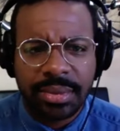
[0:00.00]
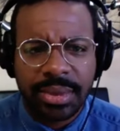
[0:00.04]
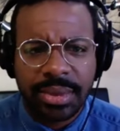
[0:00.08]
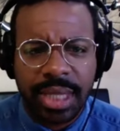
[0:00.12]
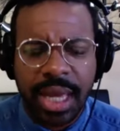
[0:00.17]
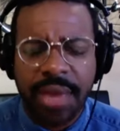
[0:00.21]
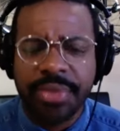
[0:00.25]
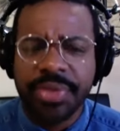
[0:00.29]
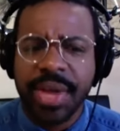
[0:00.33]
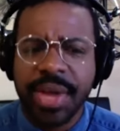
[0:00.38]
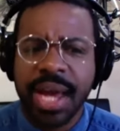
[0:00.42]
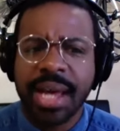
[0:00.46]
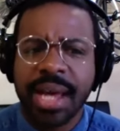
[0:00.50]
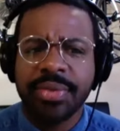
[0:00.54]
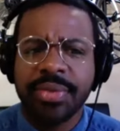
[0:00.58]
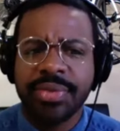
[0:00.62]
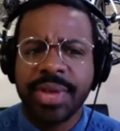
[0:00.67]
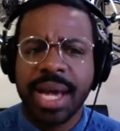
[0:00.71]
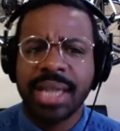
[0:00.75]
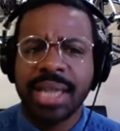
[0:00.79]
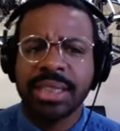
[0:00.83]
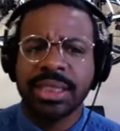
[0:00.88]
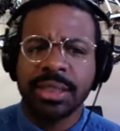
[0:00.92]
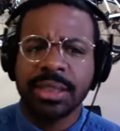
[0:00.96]
and that
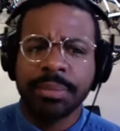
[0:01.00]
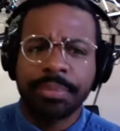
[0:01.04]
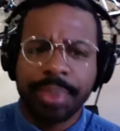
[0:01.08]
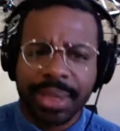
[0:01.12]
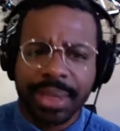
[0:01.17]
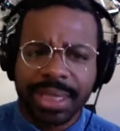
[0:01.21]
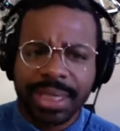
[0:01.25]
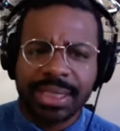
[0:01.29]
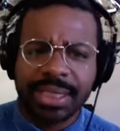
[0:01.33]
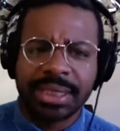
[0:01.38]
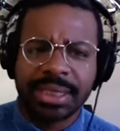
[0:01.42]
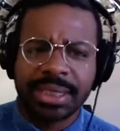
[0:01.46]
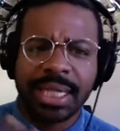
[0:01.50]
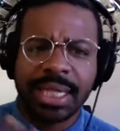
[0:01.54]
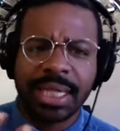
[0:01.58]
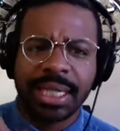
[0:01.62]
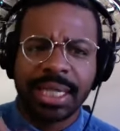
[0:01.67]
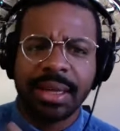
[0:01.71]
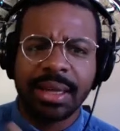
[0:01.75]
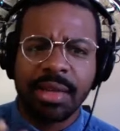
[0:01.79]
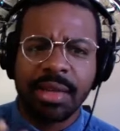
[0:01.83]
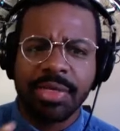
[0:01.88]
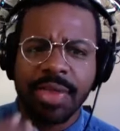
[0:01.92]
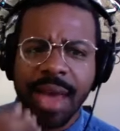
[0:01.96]
that's the biggest
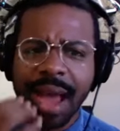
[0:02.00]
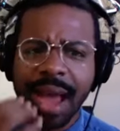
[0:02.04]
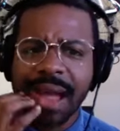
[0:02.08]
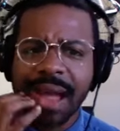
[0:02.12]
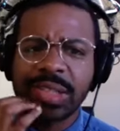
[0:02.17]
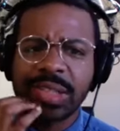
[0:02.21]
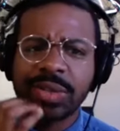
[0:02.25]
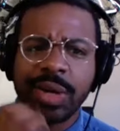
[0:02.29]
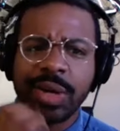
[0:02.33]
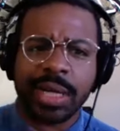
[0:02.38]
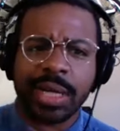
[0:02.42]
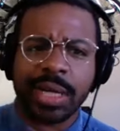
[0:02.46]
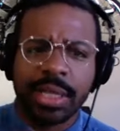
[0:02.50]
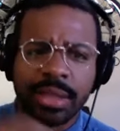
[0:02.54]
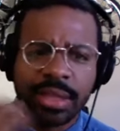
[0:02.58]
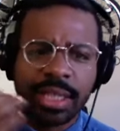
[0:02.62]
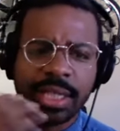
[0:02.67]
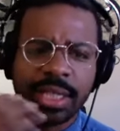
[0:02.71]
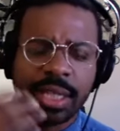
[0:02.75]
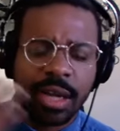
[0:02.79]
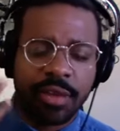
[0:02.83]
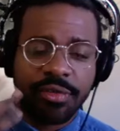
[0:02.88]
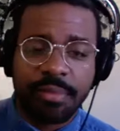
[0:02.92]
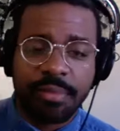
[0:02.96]
thing that I try to
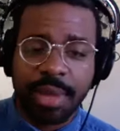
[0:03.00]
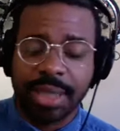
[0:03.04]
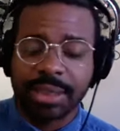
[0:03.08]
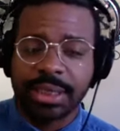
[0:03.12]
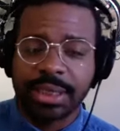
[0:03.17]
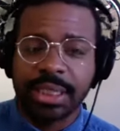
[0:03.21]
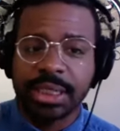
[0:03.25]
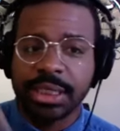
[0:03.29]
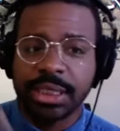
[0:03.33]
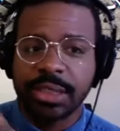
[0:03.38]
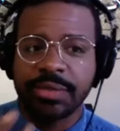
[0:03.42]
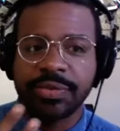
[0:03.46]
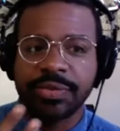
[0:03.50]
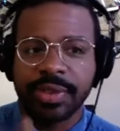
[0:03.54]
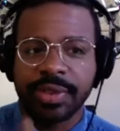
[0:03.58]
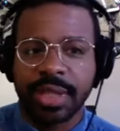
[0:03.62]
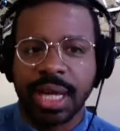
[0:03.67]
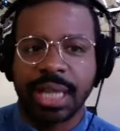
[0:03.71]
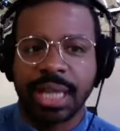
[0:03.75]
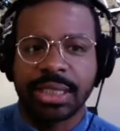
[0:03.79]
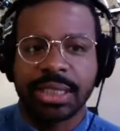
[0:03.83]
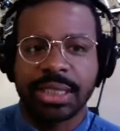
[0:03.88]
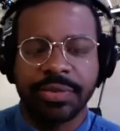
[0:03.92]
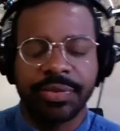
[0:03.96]
think of for my teaching
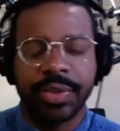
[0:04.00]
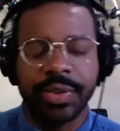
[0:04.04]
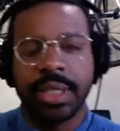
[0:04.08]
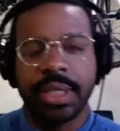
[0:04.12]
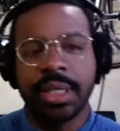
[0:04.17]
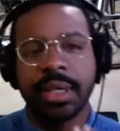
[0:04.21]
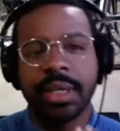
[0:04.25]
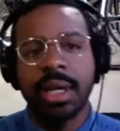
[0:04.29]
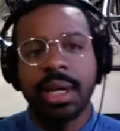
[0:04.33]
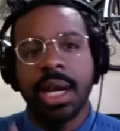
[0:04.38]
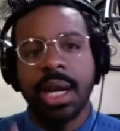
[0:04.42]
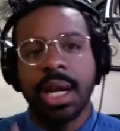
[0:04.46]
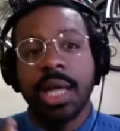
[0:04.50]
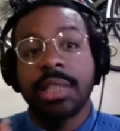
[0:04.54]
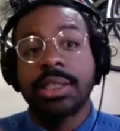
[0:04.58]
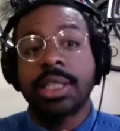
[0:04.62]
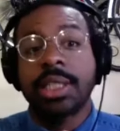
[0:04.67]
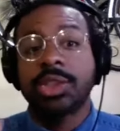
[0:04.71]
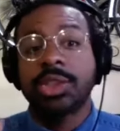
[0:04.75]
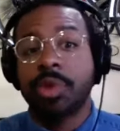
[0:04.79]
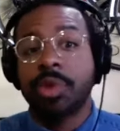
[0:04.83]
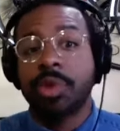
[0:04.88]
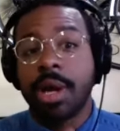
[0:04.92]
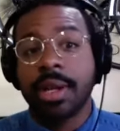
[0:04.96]
philosophy is
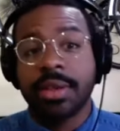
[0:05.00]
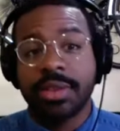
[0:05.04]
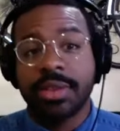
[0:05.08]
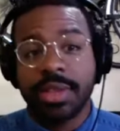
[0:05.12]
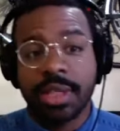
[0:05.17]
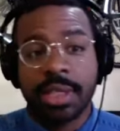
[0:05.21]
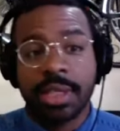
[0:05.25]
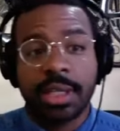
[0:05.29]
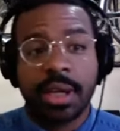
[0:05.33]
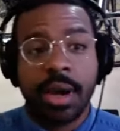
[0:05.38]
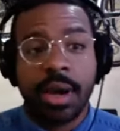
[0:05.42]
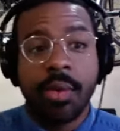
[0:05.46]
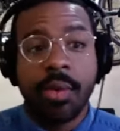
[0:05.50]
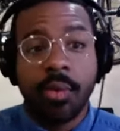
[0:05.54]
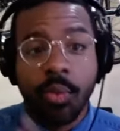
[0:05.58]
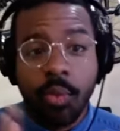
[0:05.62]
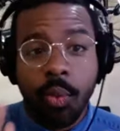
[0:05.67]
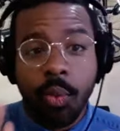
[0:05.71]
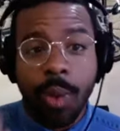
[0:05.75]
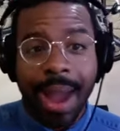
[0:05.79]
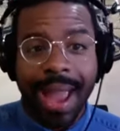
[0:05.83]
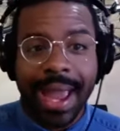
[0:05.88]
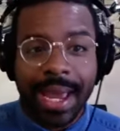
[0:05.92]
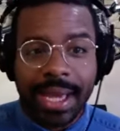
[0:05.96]
I try to think
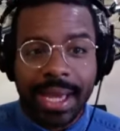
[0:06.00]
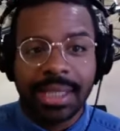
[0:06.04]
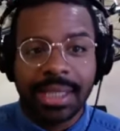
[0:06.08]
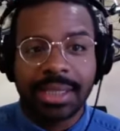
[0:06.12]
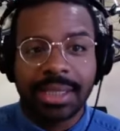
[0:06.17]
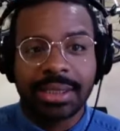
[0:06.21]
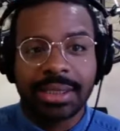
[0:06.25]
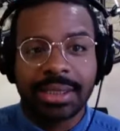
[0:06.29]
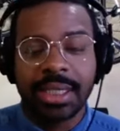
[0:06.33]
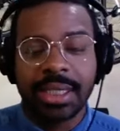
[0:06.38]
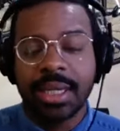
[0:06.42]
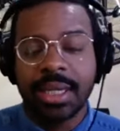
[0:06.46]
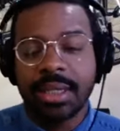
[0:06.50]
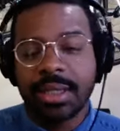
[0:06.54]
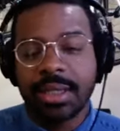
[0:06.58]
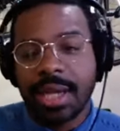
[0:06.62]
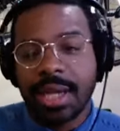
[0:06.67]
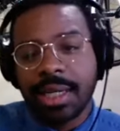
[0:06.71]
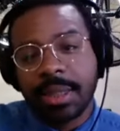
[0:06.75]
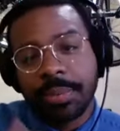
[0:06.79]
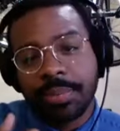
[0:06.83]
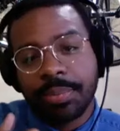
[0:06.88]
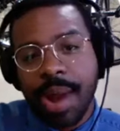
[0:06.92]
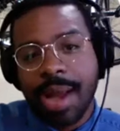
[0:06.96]
of ways that I
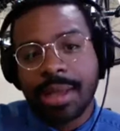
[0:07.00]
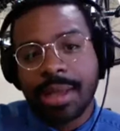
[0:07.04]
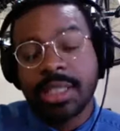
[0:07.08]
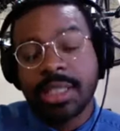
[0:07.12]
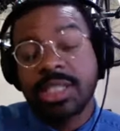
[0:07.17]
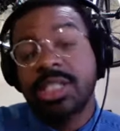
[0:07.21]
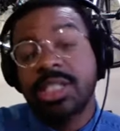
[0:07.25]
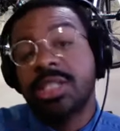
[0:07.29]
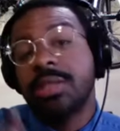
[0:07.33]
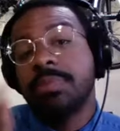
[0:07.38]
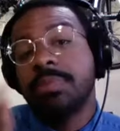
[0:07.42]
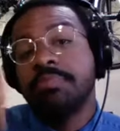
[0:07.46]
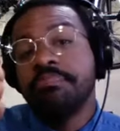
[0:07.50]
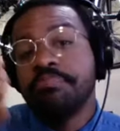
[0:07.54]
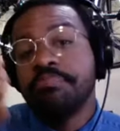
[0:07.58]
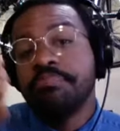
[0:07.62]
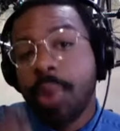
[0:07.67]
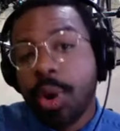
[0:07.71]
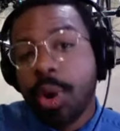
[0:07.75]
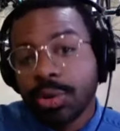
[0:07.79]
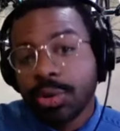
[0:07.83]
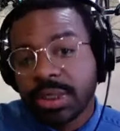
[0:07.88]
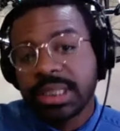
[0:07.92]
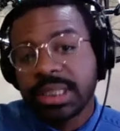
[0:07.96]
can practice the
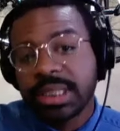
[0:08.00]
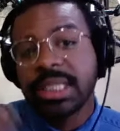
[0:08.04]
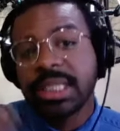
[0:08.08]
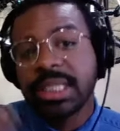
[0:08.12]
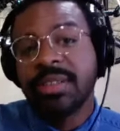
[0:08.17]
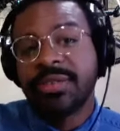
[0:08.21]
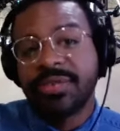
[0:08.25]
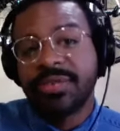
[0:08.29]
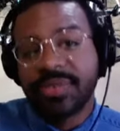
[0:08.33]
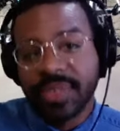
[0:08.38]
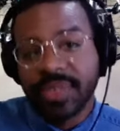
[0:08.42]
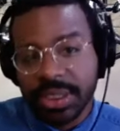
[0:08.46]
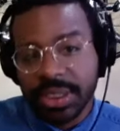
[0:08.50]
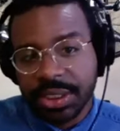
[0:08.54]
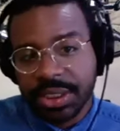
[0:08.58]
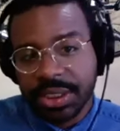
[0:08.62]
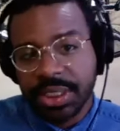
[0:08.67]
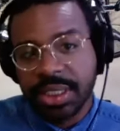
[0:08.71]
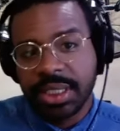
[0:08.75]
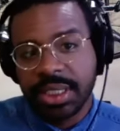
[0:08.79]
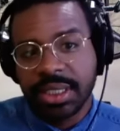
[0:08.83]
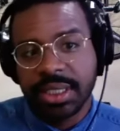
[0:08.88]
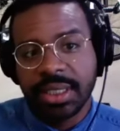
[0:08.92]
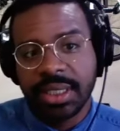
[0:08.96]
most
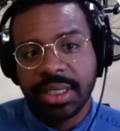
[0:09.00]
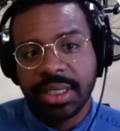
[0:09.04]
efficient